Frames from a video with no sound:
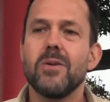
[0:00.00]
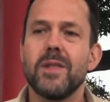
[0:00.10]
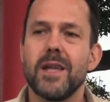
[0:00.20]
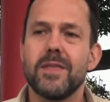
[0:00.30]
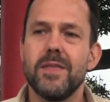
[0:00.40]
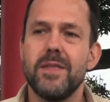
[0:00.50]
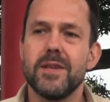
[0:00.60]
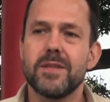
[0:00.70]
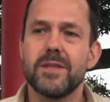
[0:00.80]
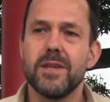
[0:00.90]
that
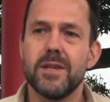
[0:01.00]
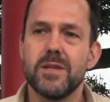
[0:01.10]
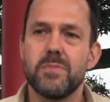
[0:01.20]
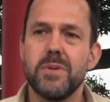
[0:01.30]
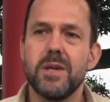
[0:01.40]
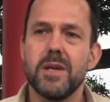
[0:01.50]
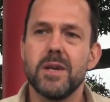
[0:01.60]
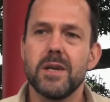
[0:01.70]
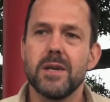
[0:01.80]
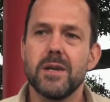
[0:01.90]
this is
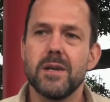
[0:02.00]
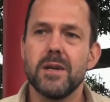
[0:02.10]
being